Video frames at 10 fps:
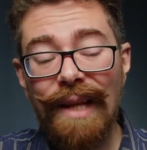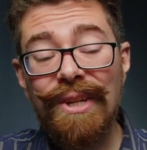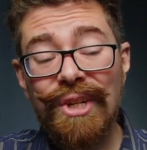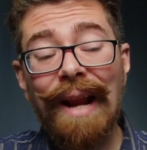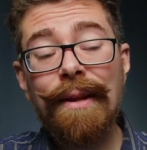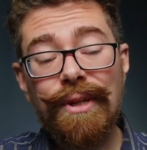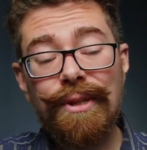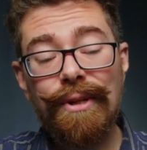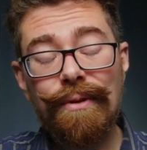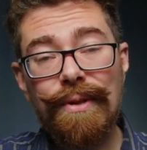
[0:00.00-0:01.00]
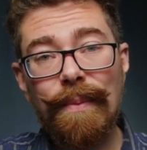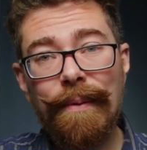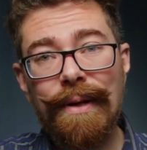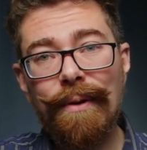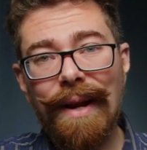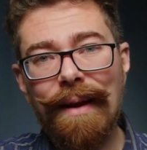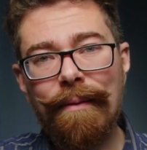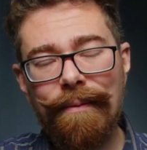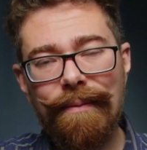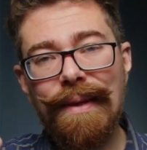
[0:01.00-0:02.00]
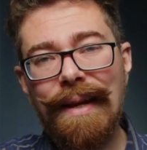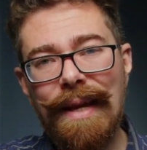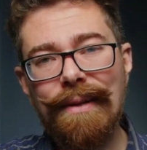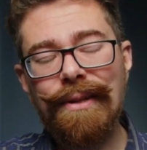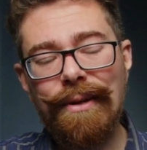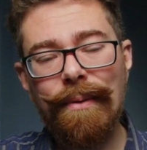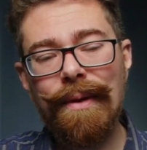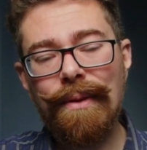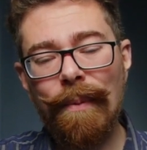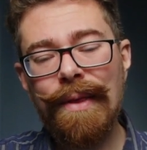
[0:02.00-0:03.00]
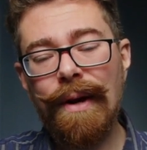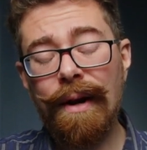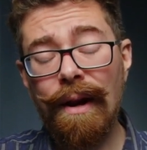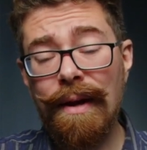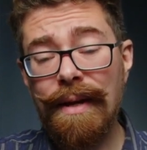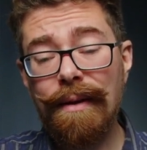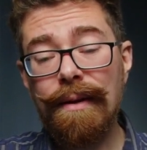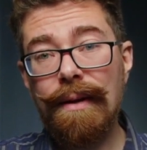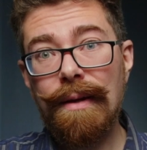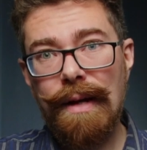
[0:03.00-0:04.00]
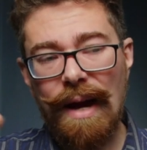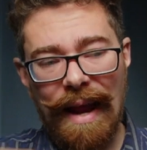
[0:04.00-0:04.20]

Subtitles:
challenging shoots where we don't have the kit to do it the way that I'd like. I